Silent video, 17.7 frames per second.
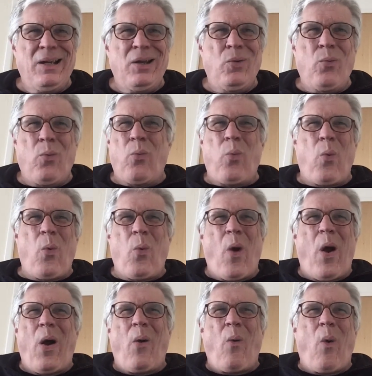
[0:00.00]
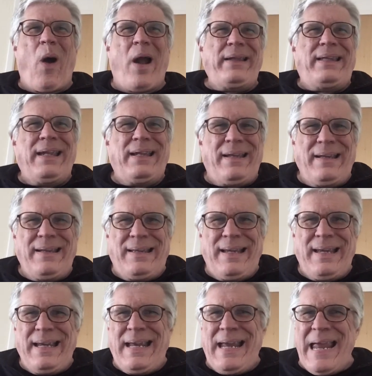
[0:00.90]
Why didn't
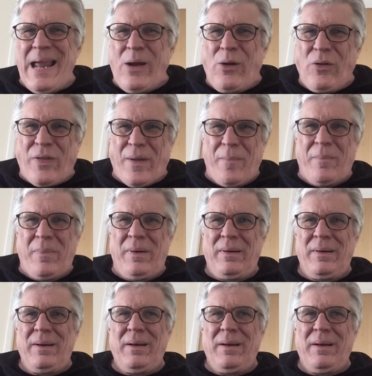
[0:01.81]
he heal them?